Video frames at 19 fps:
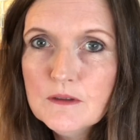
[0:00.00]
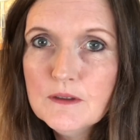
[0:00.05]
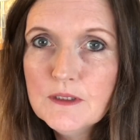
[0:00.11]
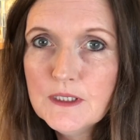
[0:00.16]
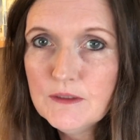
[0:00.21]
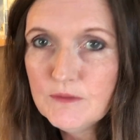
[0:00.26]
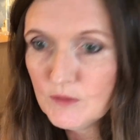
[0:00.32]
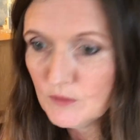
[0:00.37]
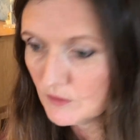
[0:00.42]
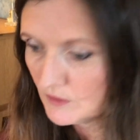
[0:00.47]

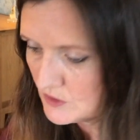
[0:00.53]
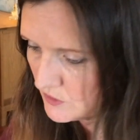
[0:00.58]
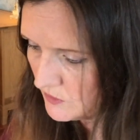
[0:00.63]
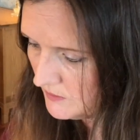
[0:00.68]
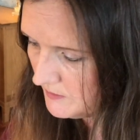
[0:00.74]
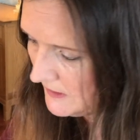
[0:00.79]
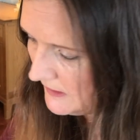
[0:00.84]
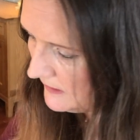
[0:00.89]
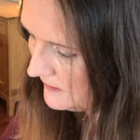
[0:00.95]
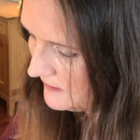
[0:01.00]
If you want to join
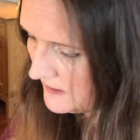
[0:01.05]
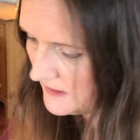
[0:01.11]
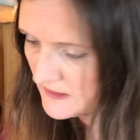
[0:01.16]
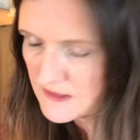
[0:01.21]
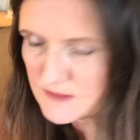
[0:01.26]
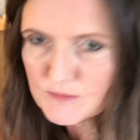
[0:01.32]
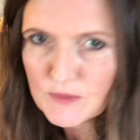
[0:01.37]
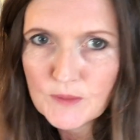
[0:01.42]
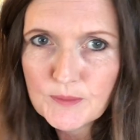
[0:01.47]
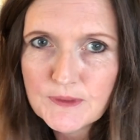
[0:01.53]
me, let's
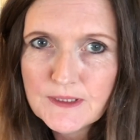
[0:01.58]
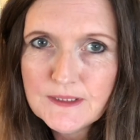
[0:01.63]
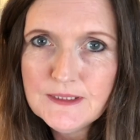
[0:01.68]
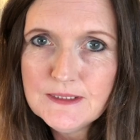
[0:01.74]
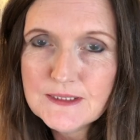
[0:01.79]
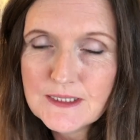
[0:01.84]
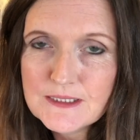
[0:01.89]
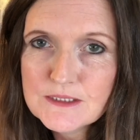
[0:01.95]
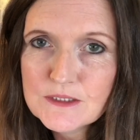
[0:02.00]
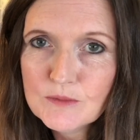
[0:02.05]
pop in any
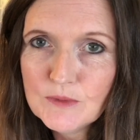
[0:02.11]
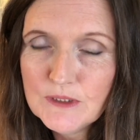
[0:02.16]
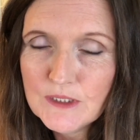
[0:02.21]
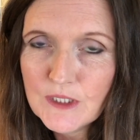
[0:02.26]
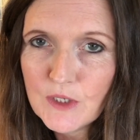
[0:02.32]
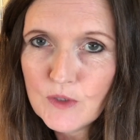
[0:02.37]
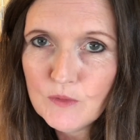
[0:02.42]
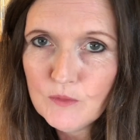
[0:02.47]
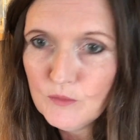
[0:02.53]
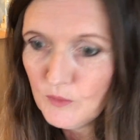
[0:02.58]
dates that we
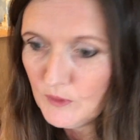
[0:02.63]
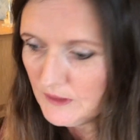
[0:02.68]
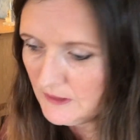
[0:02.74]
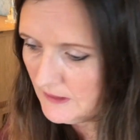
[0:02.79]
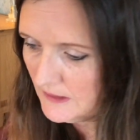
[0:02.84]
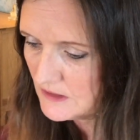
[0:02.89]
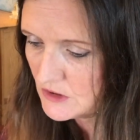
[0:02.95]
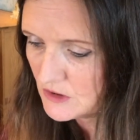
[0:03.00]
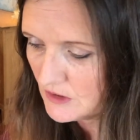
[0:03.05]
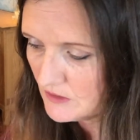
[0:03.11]
know we
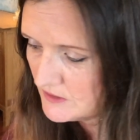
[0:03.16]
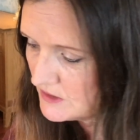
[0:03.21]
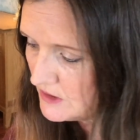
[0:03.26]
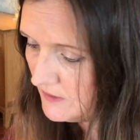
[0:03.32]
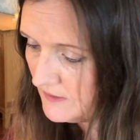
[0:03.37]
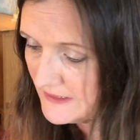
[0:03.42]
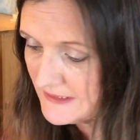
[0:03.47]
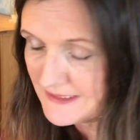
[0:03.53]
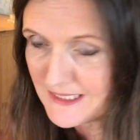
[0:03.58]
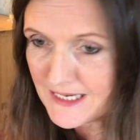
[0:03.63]
need to do. Let's do
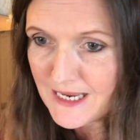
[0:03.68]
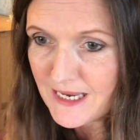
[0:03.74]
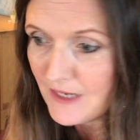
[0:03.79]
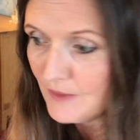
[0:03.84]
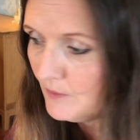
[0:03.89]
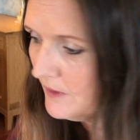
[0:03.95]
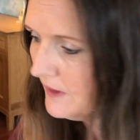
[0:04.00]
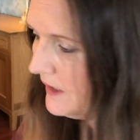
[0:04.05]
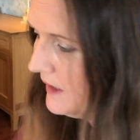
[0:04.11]
this now.